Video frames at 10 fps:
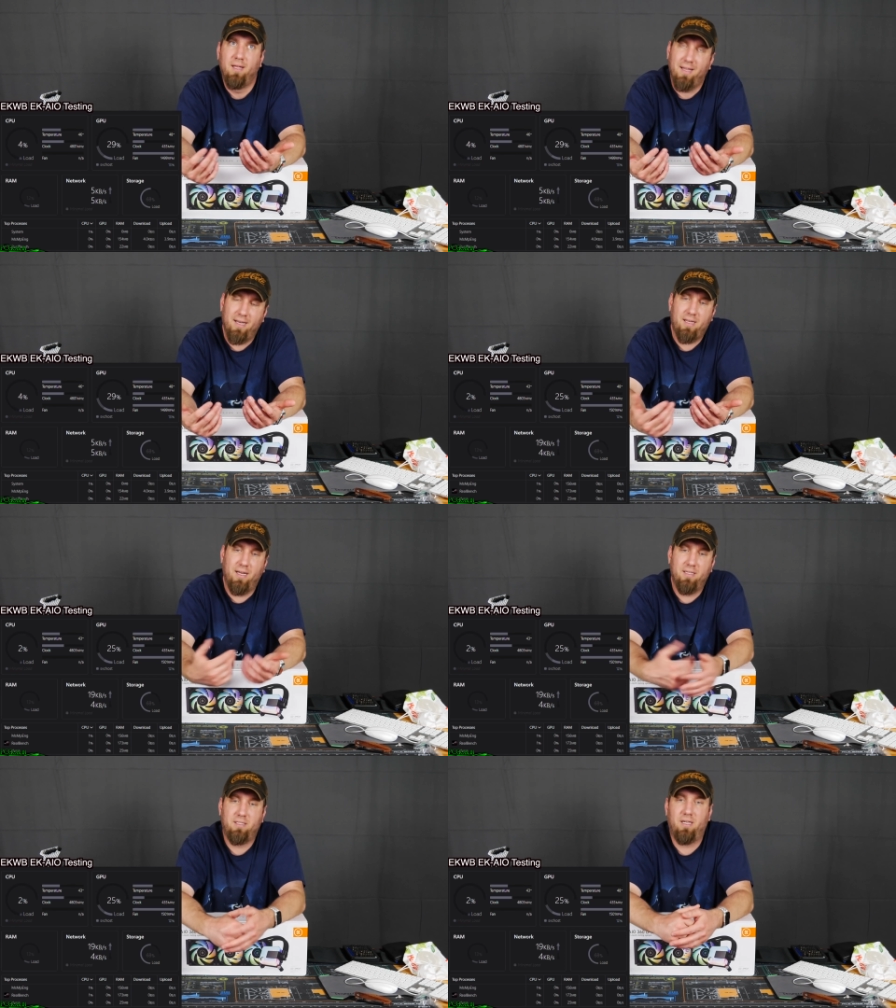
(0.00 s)
that
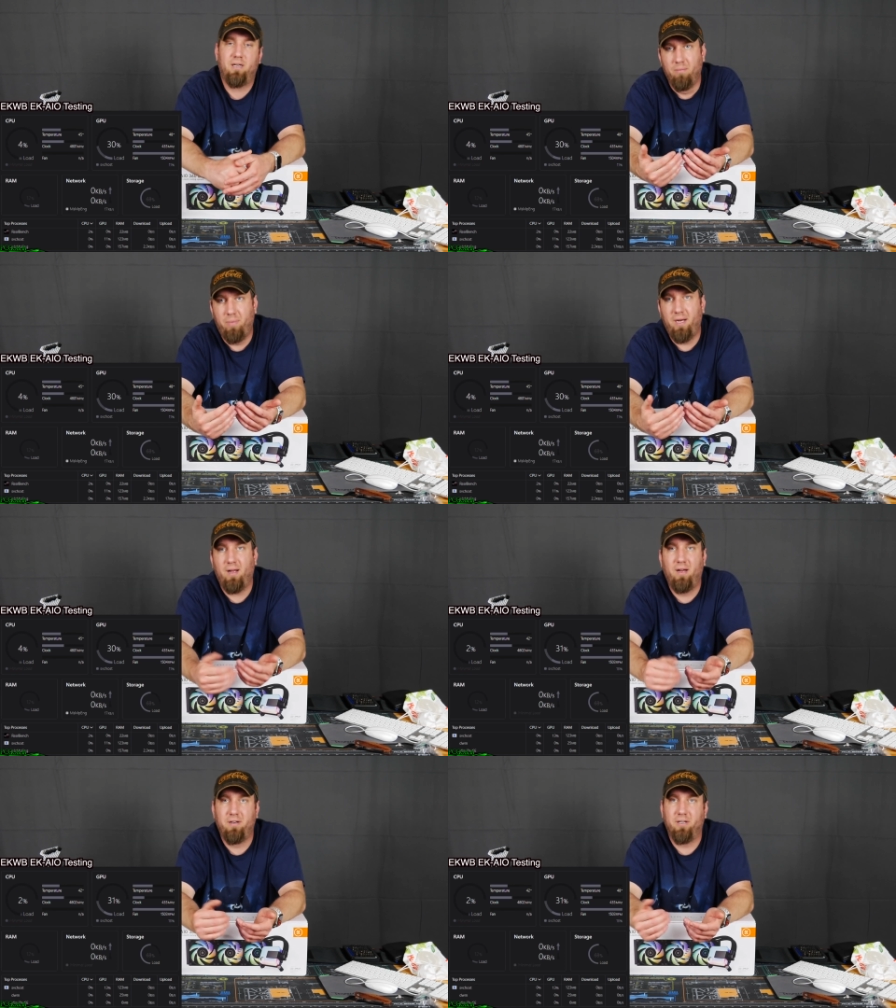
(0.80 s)
kind of sucked,
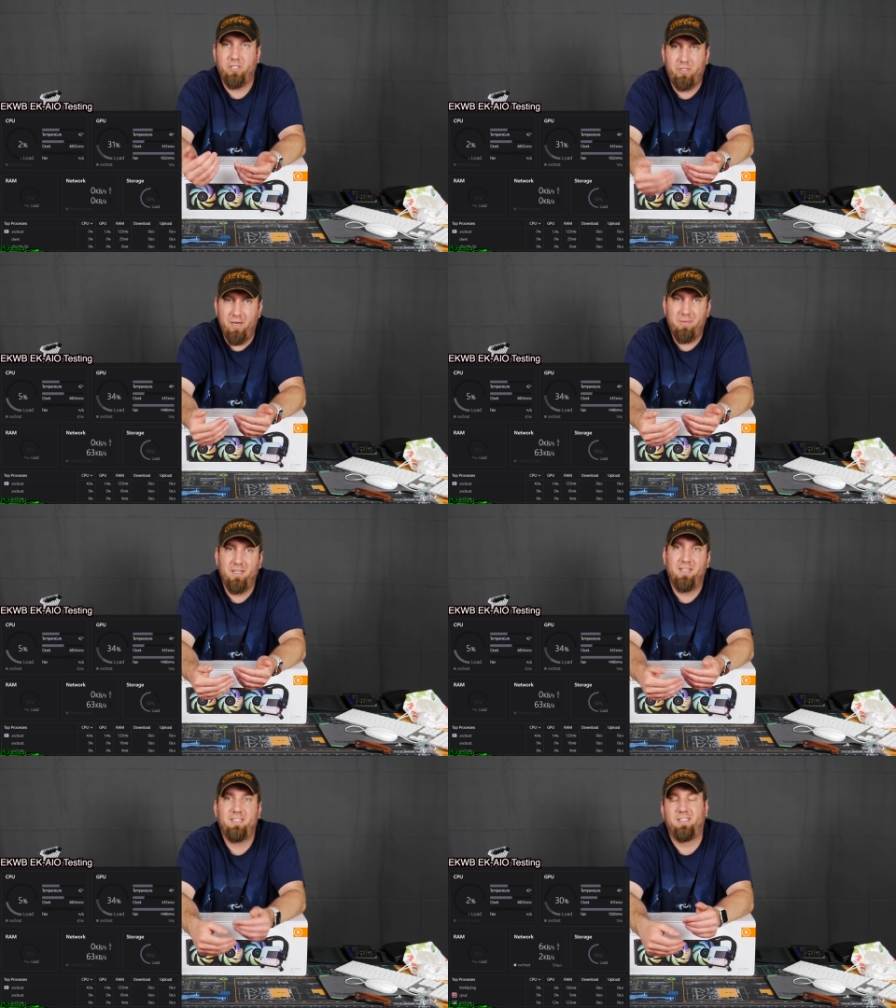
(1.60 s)
but under extreme
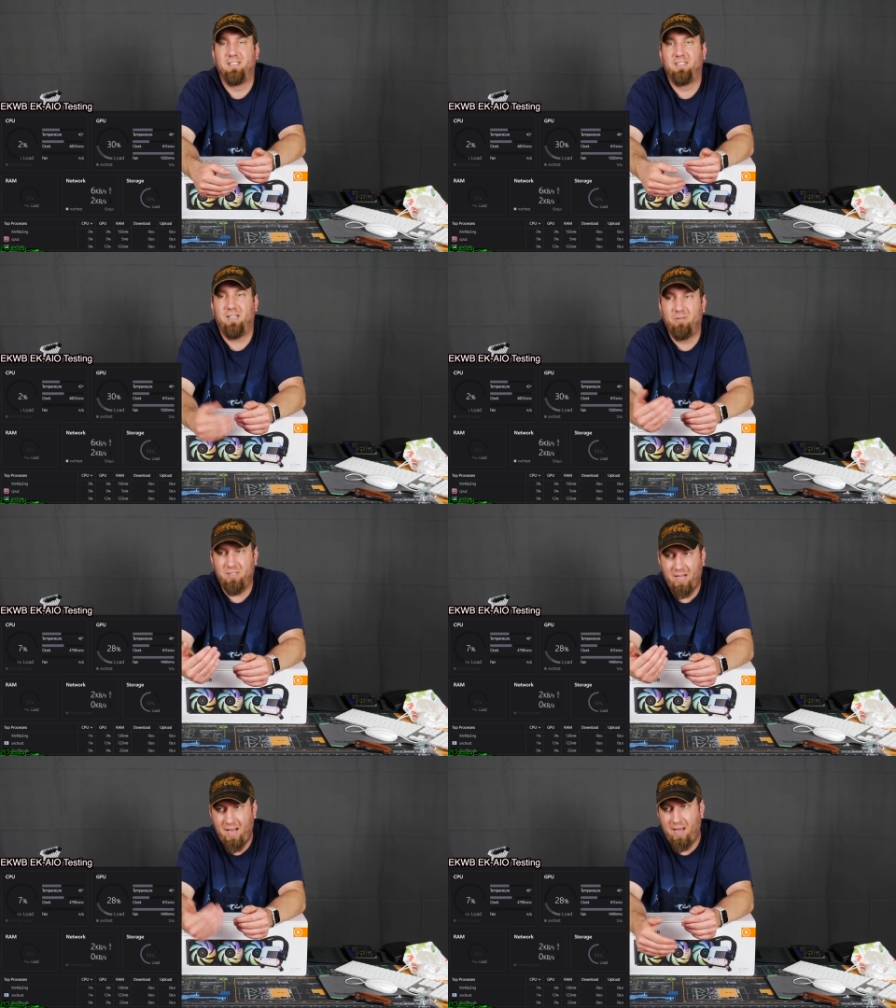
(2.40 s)
conditions, it
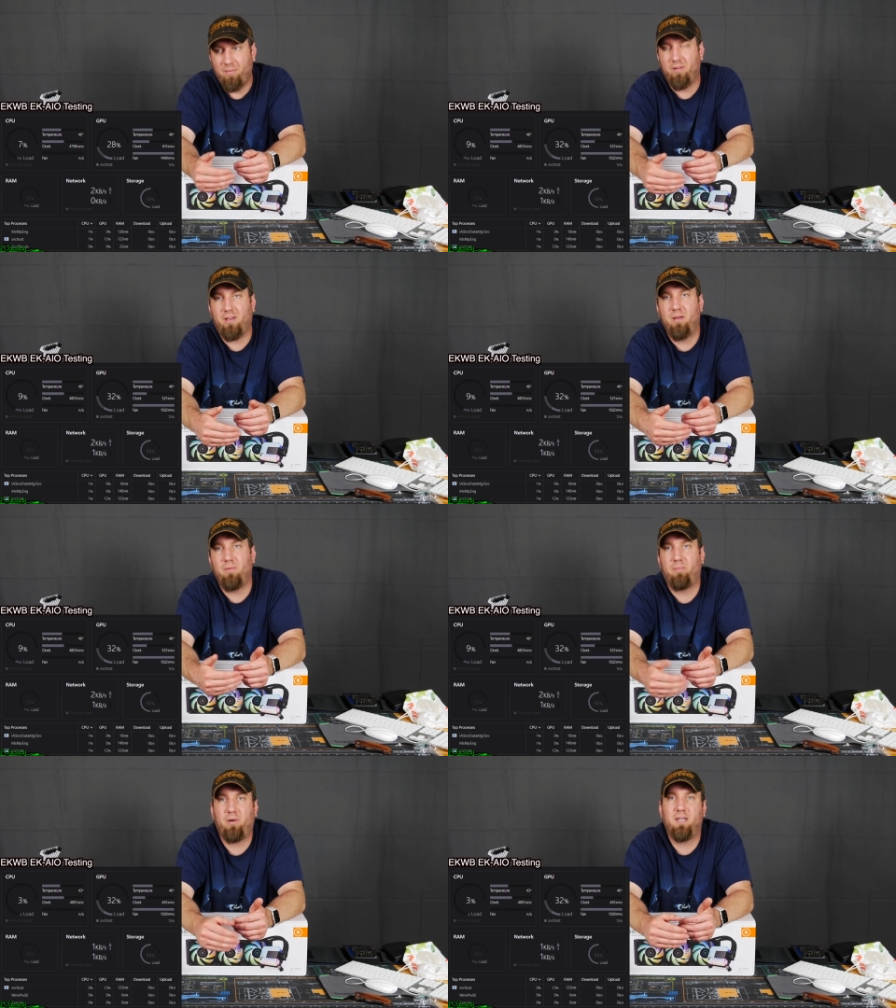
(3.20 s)
was able to keep
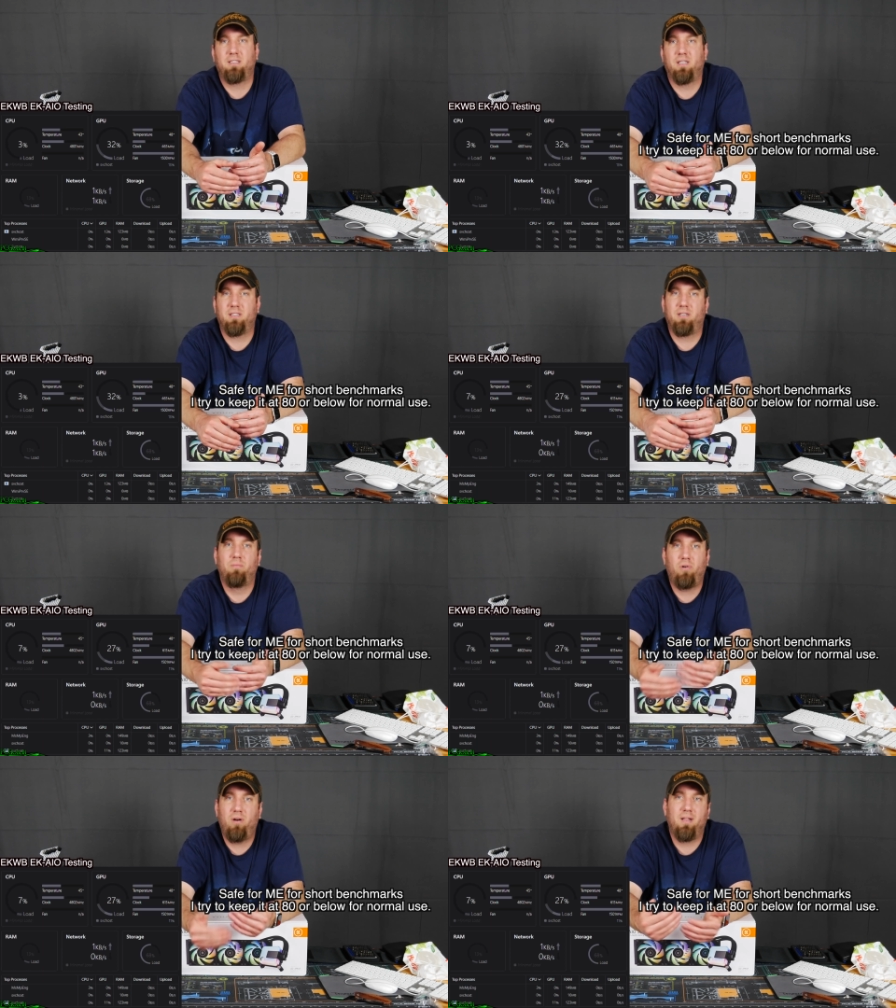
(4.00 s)
my processor
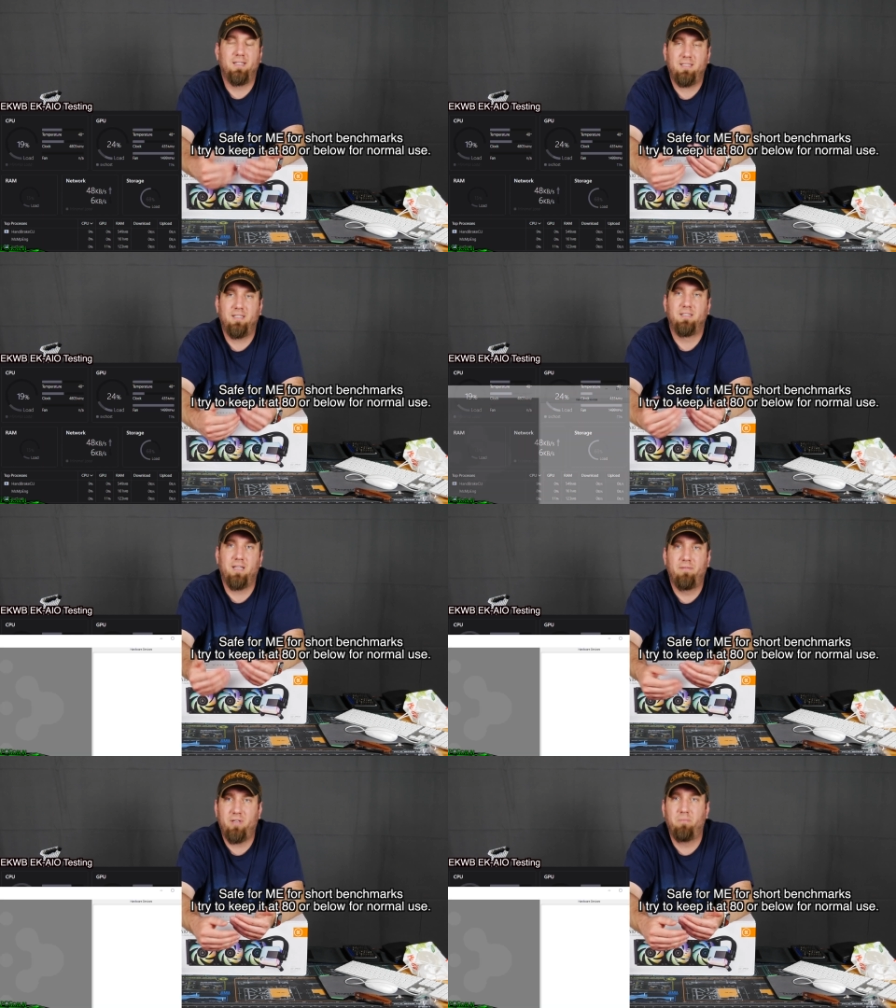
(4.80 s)
more or less at a
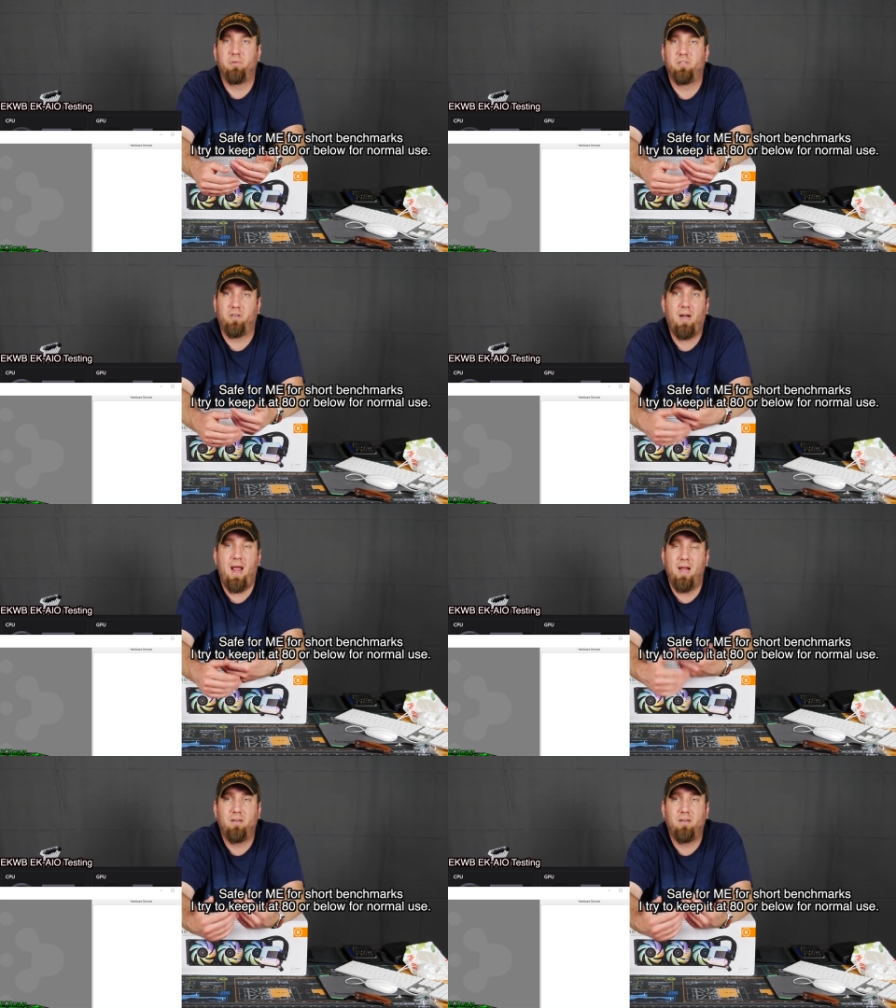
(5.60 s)
safe temperature and